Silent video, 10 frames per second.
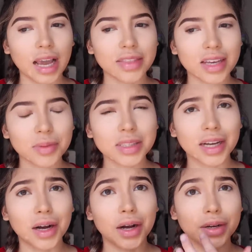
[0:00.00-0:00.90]
I think it was
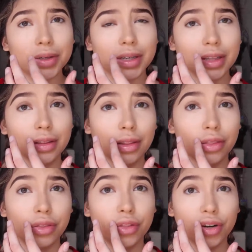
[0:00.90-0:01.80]
like $130
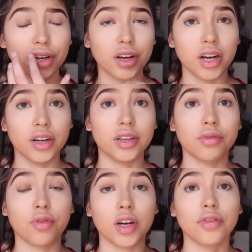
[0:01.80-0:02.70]
or
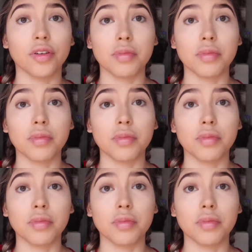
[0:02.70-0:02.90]
$140 for